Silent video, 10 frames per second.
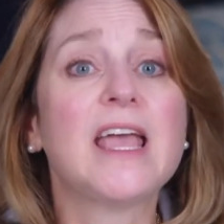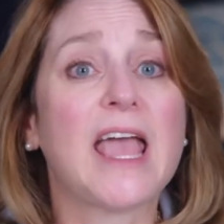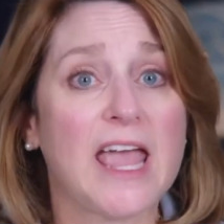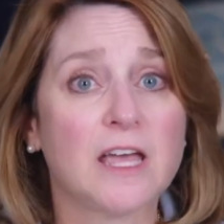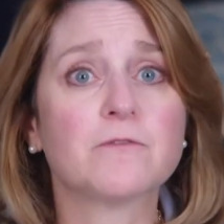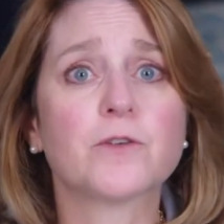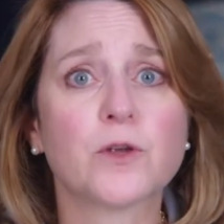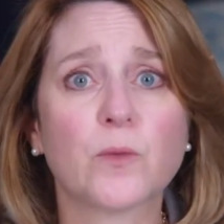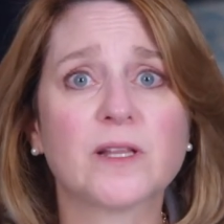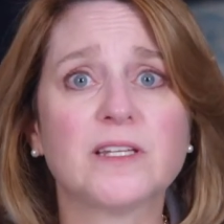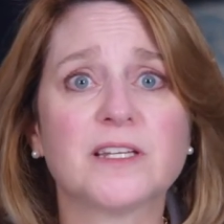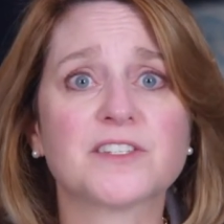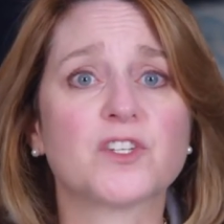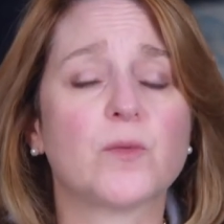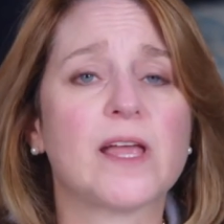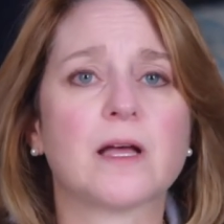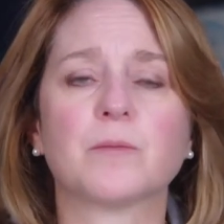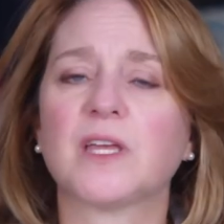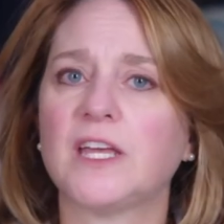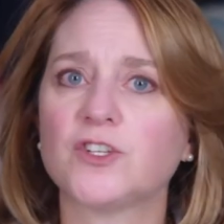and for your willingness to wake
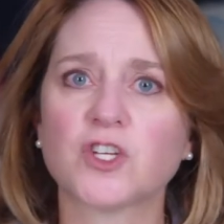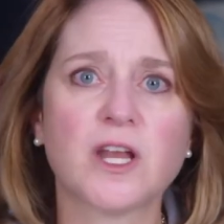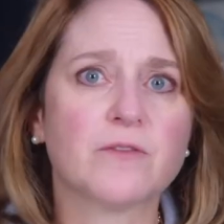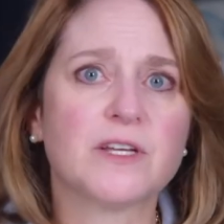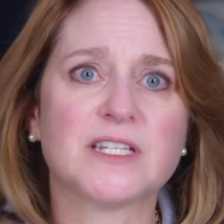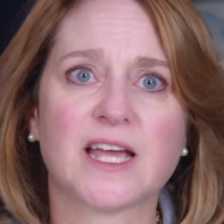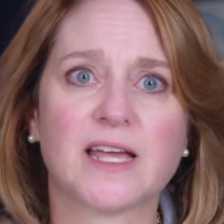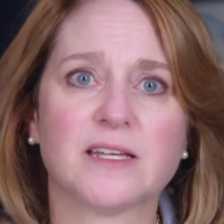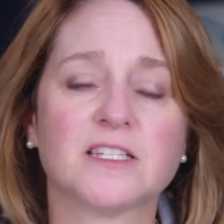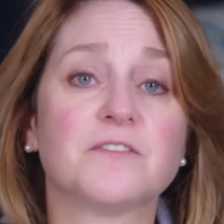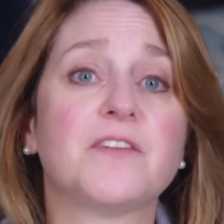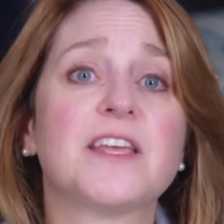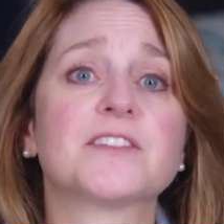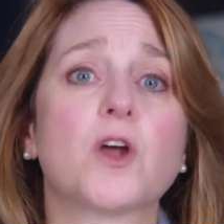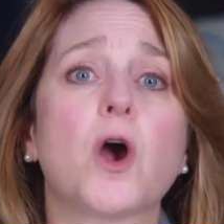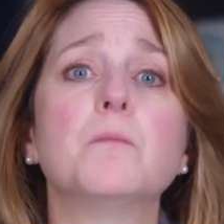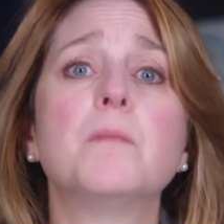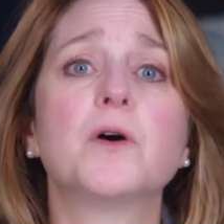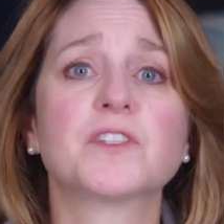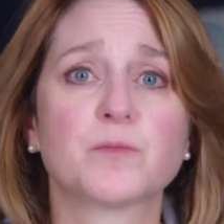up each and every day to face our
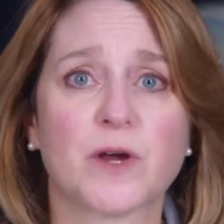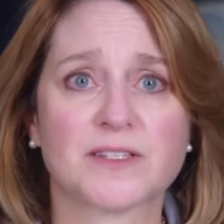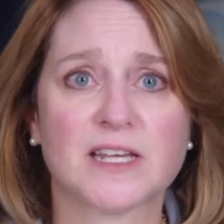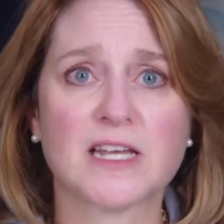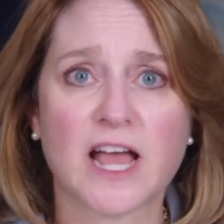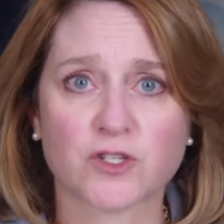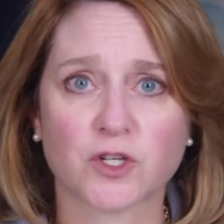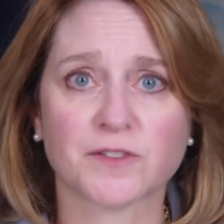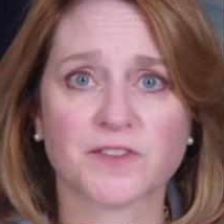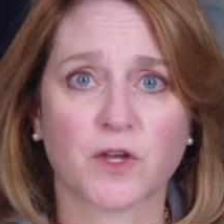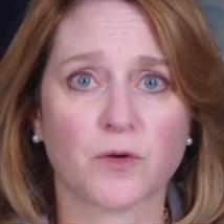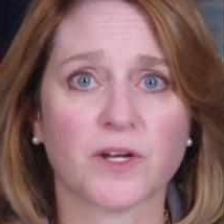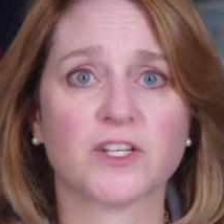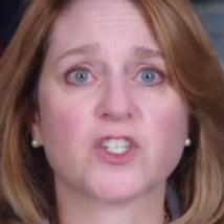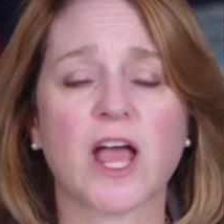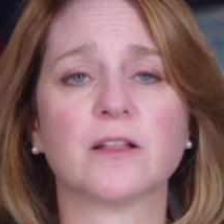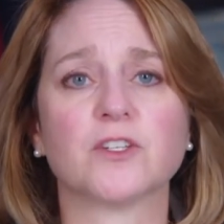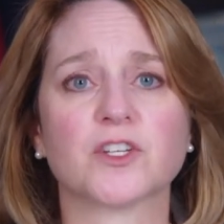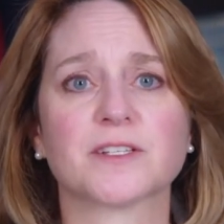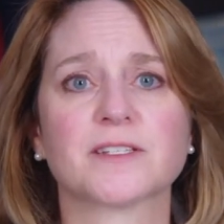most pressing national security
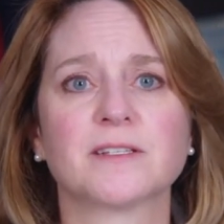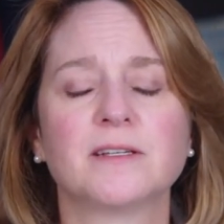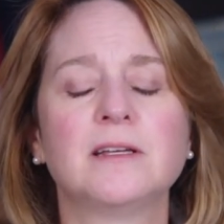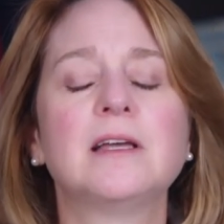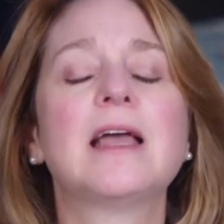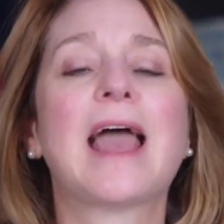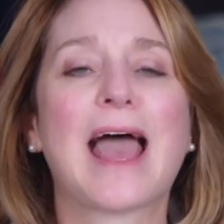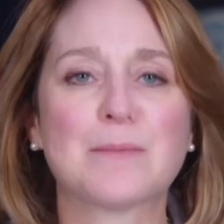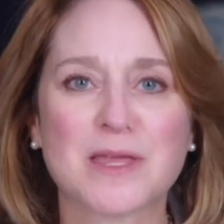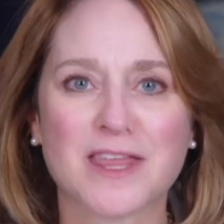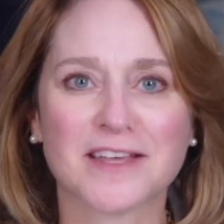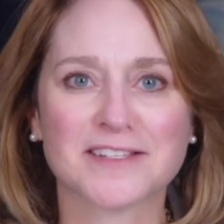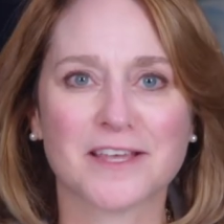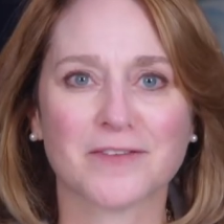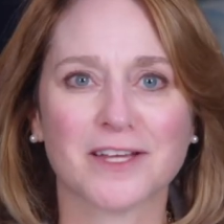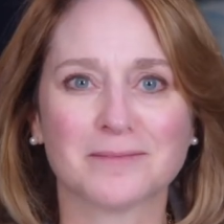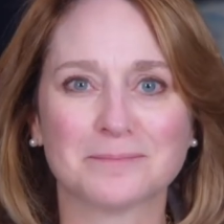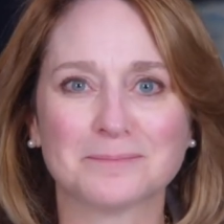challenges. Happy Thanksgiving.